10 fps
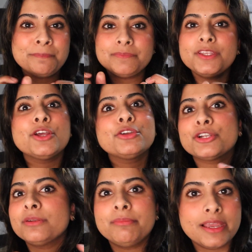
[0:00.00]
You know,
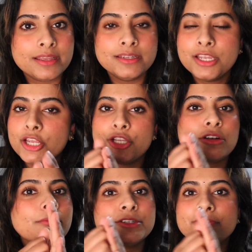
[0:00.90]
you're in bed,
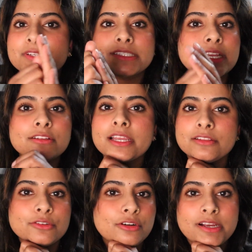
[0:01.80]
you're rubbing your feet together like a
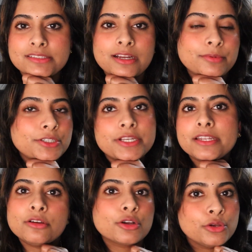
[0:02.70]
little grasshopper, you're
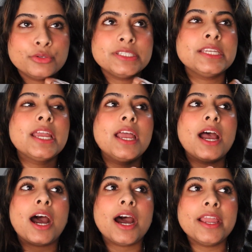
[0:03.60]
getting all cozy.
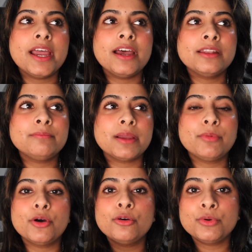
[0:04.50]
I had my
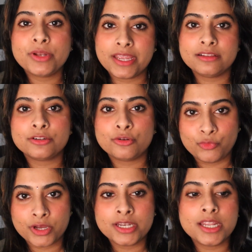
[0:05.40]
Boho Moon anklet on
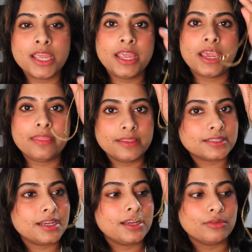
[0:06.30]
one and
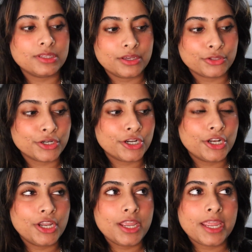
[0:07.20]
this guy on the other,
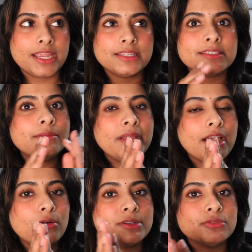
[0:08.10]
and
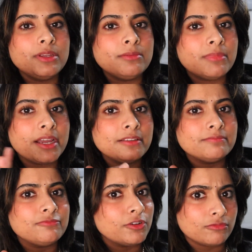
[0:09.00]
somehow between my
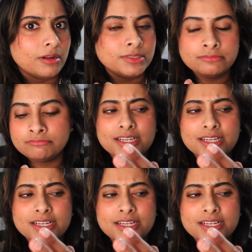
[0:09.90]
foot rubbing,